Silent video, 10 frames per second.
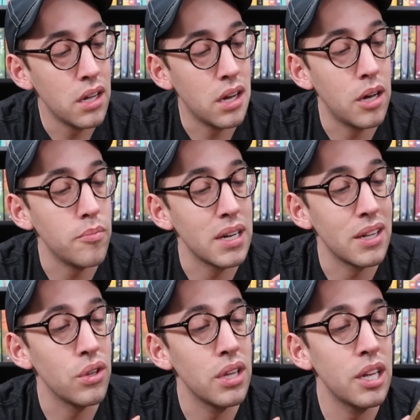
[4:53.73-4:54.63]
but
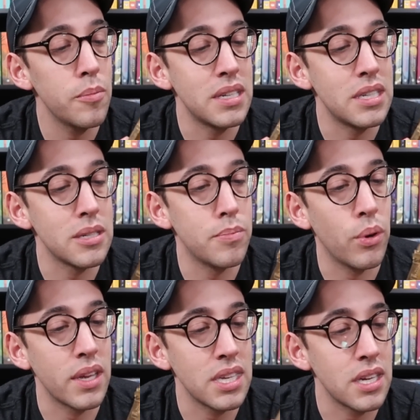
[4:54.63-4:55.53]
a little bit
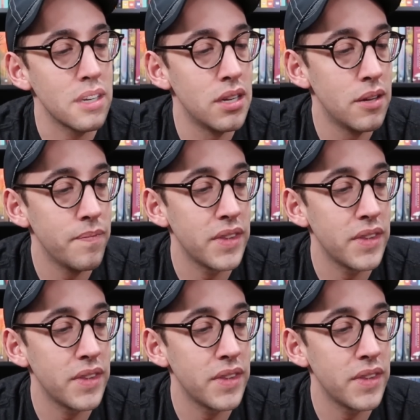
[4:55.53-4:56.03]
disappointing.